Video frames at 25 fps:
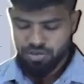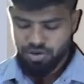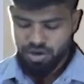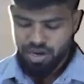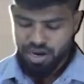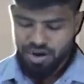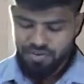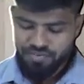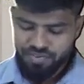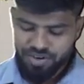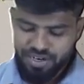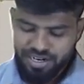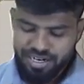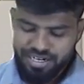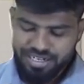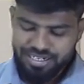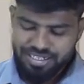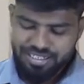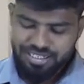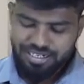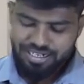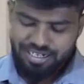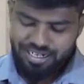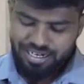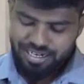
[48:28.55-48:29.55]
After writing
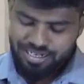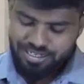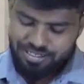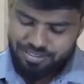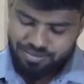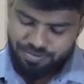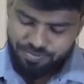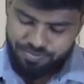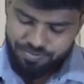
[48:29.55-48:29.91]
that, right?